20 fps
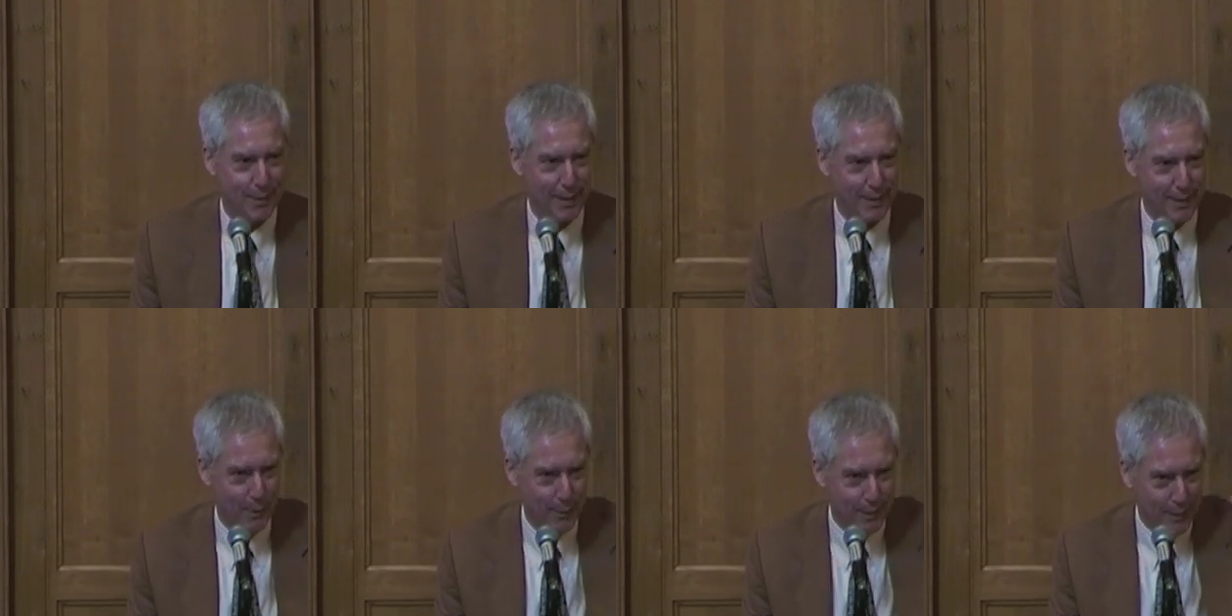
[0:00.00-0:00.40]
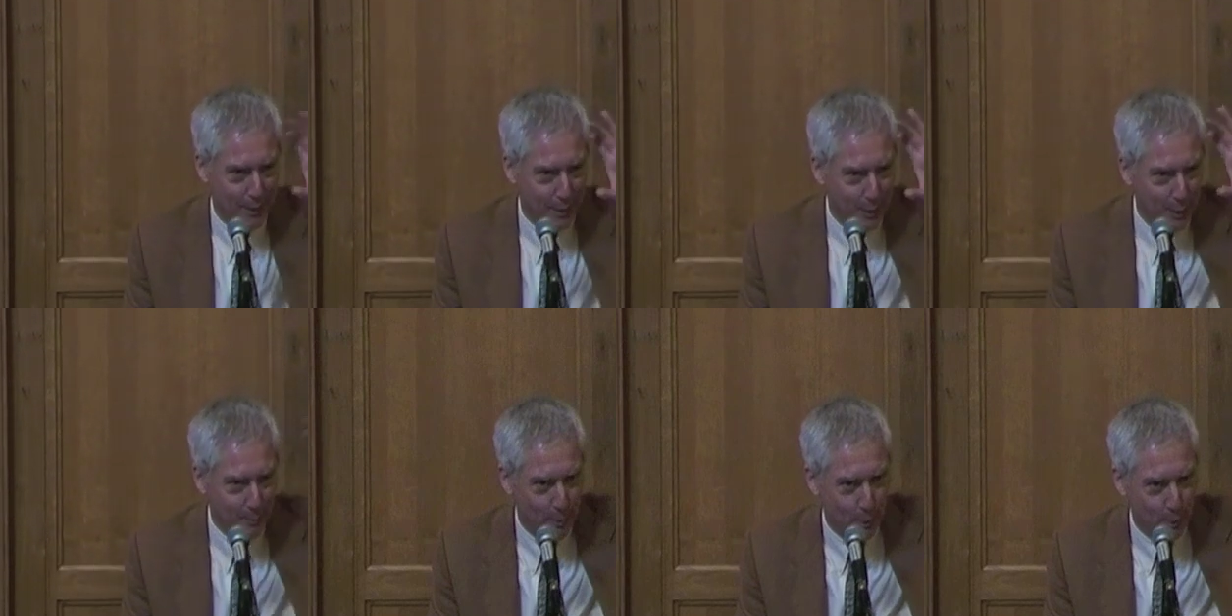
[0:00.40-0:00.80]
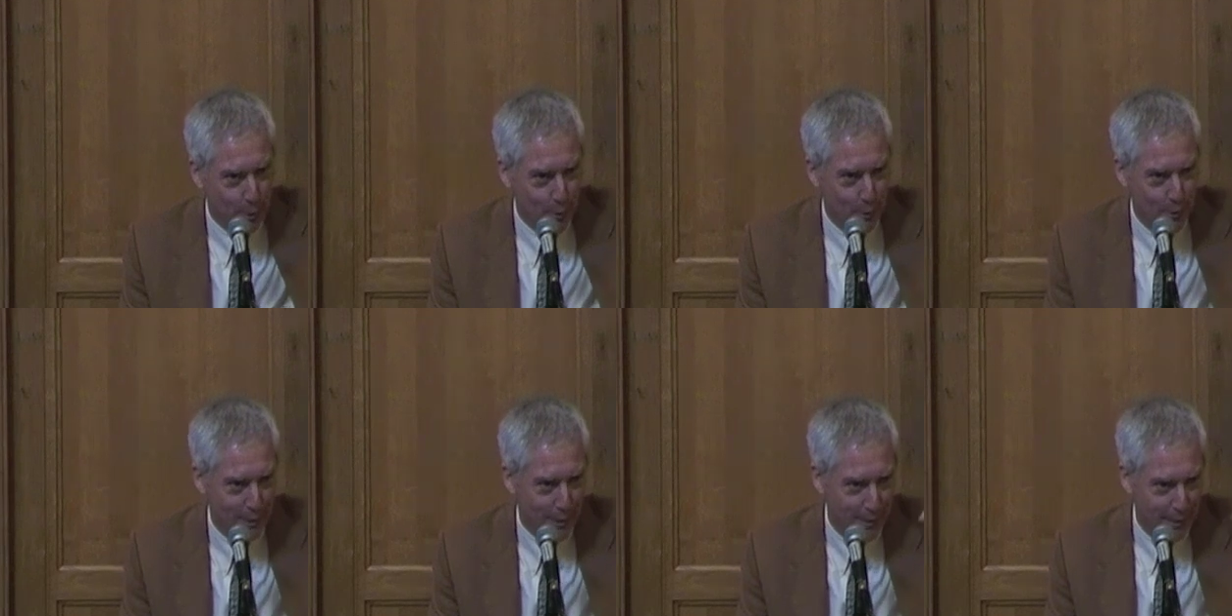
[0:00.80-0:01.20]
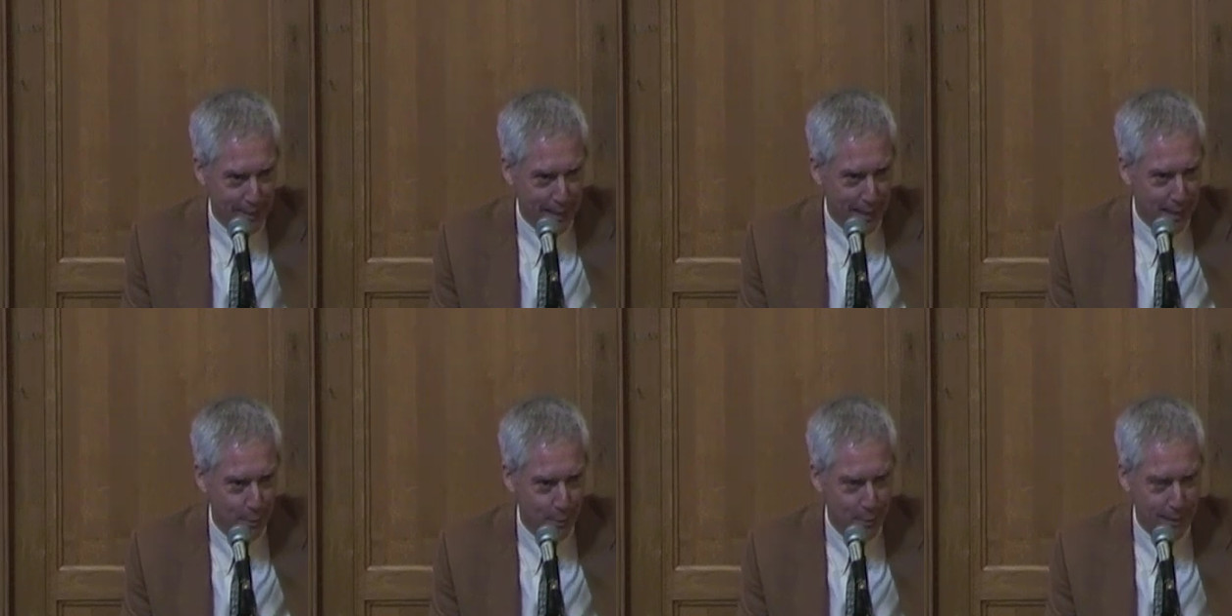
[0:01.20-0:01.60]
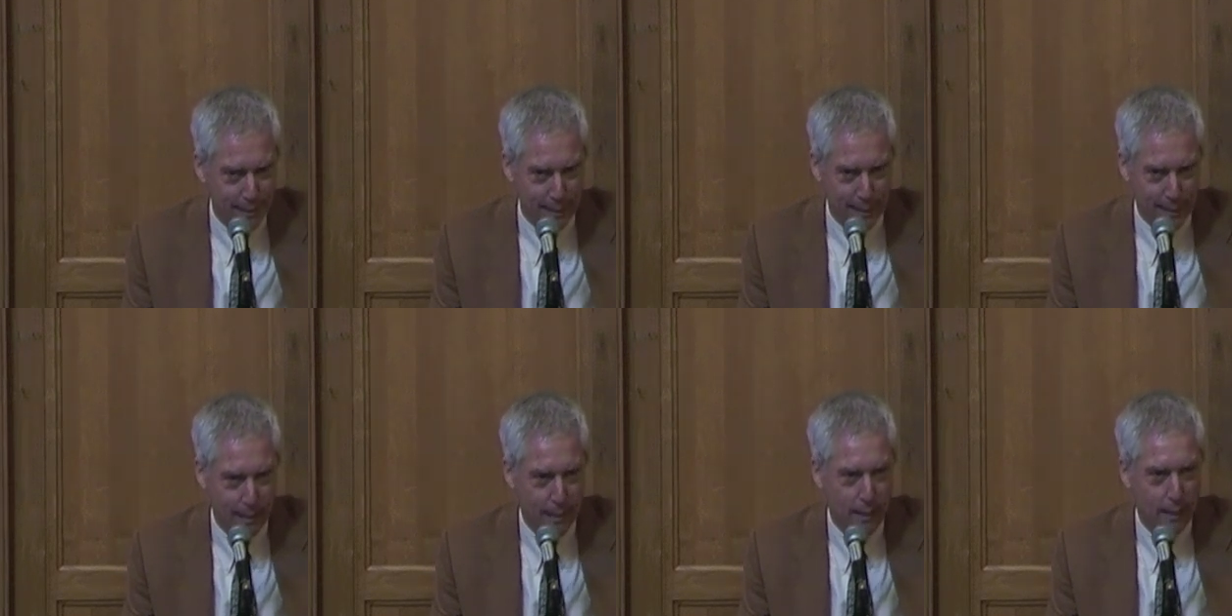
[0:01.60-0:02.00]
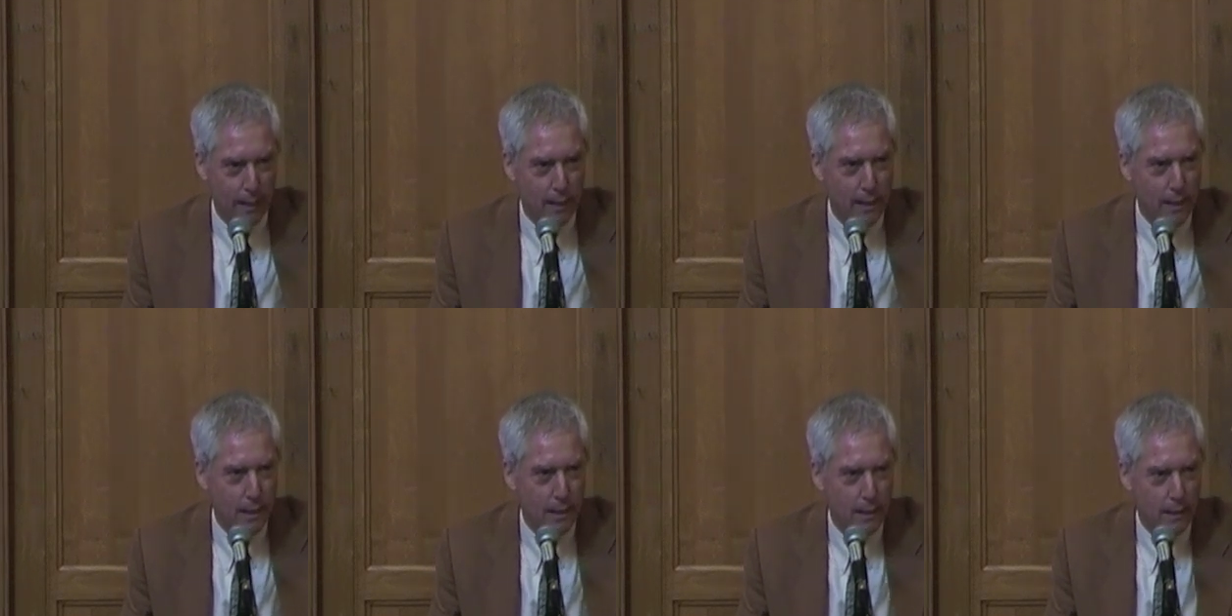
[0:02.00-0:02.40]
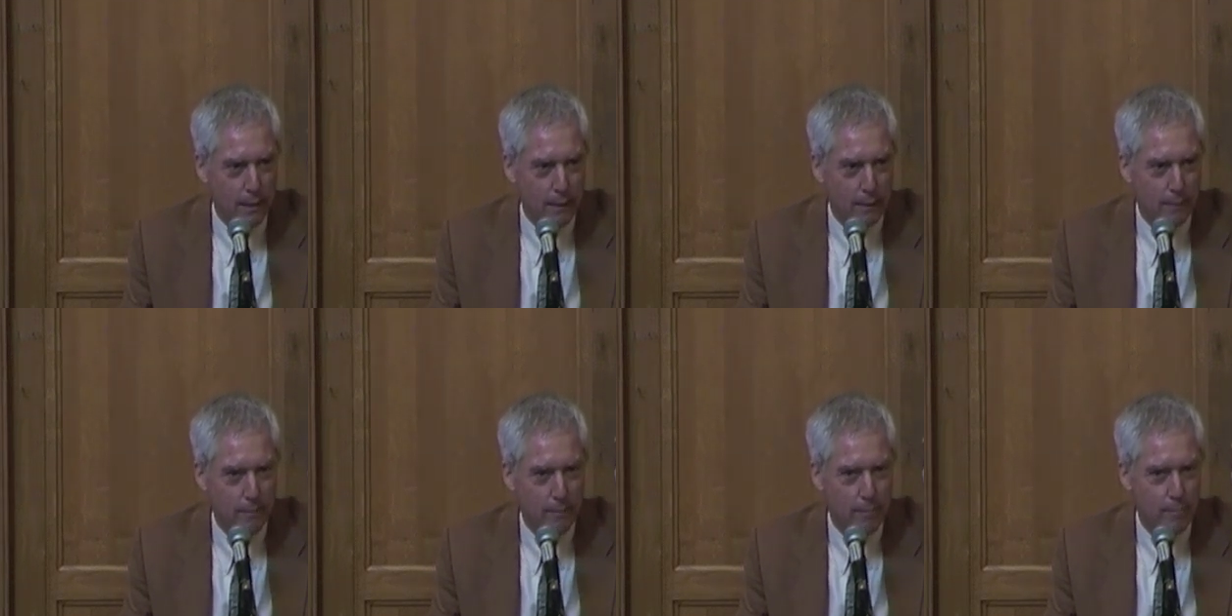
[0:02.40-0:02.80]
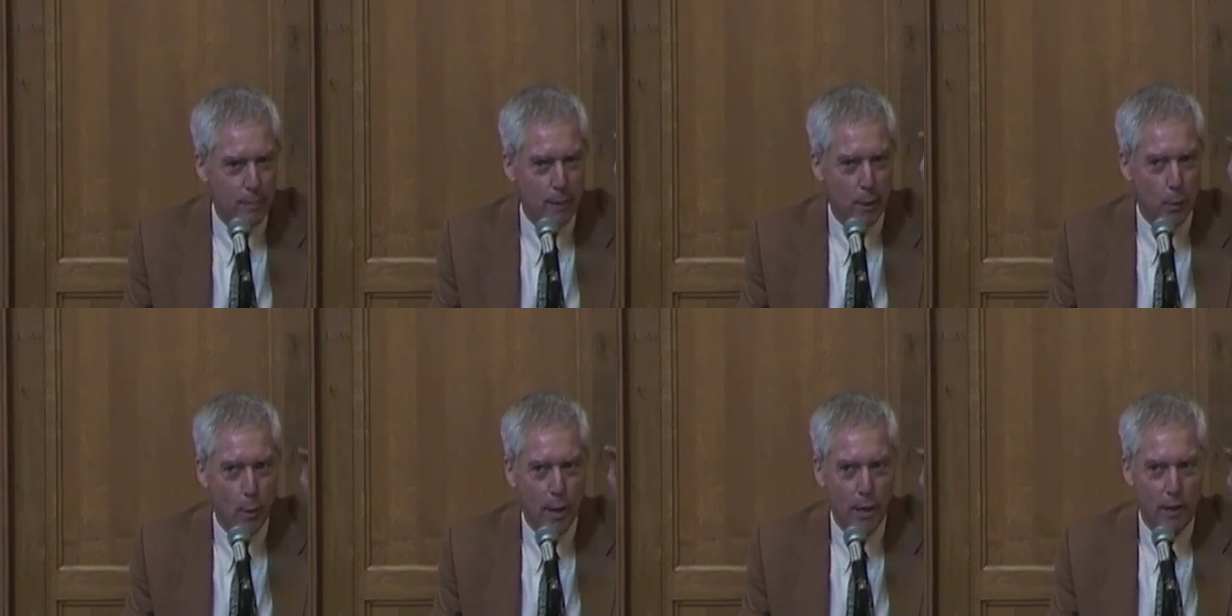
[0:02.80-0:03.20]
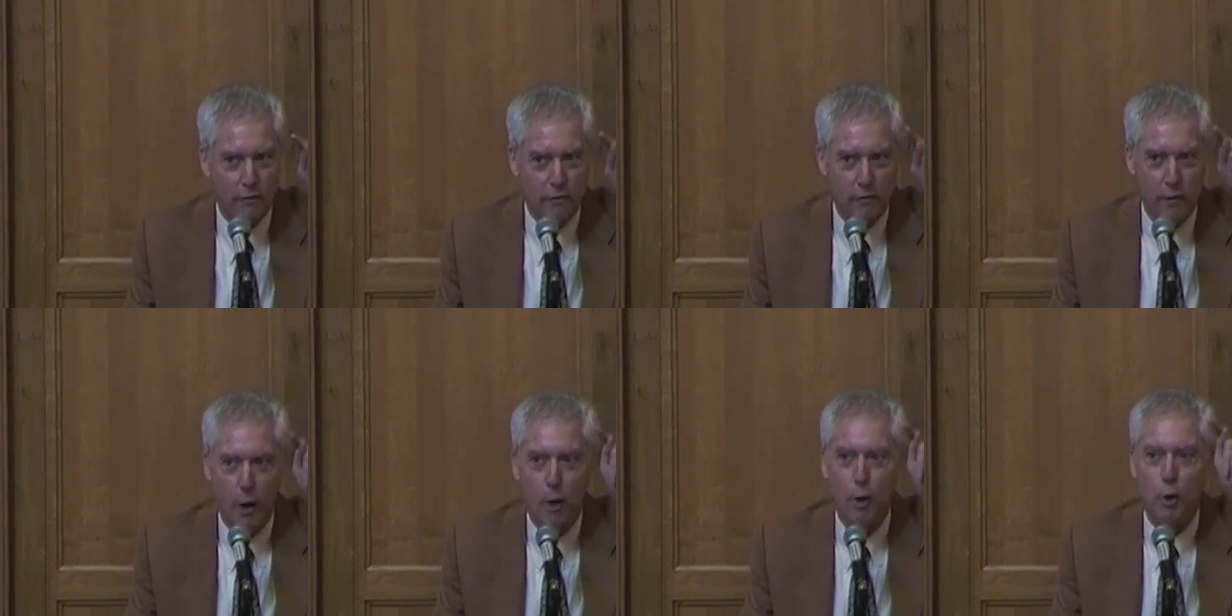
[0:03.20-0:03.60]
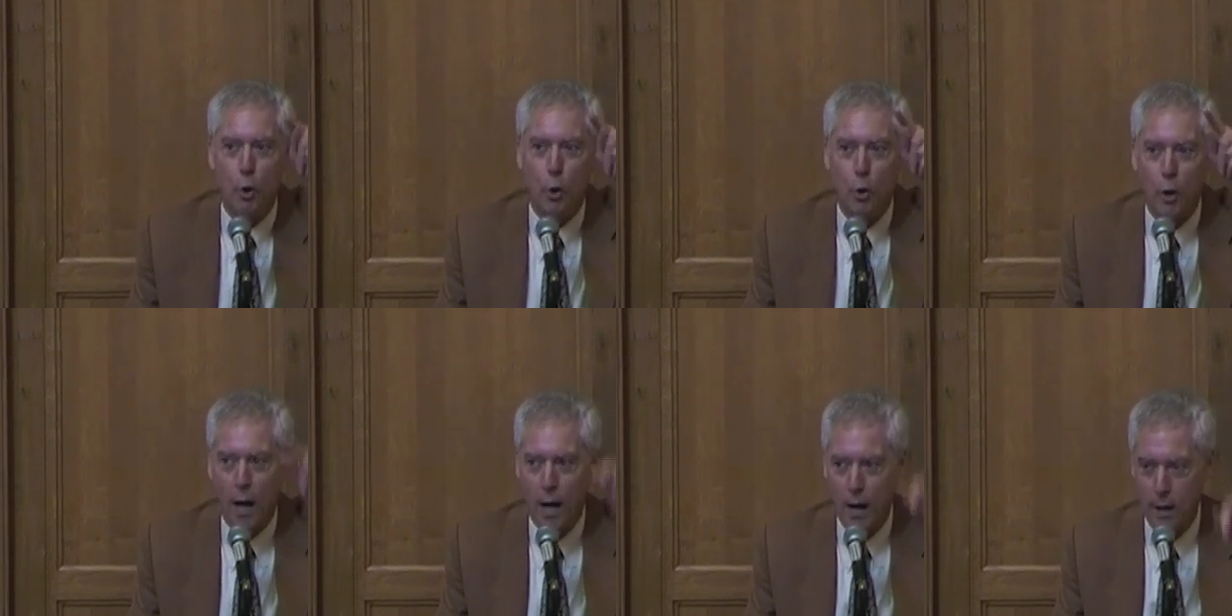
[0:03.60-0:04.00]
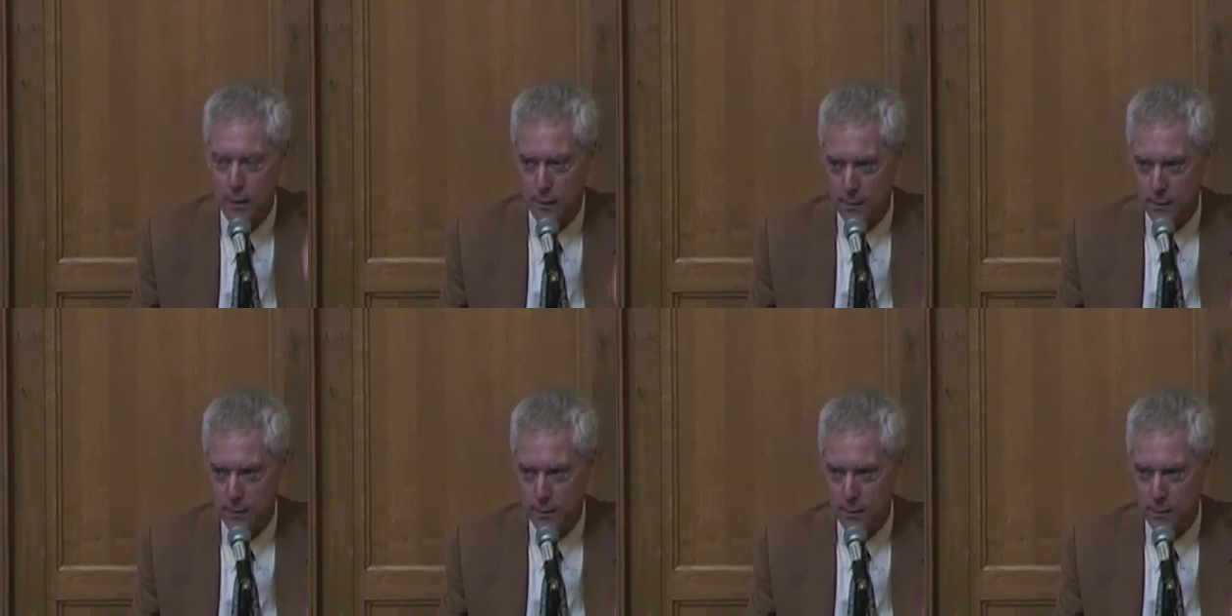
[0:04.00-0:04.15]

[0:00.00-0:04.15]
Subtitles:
and there was a little poster there in the entrance saying, beware of yoga.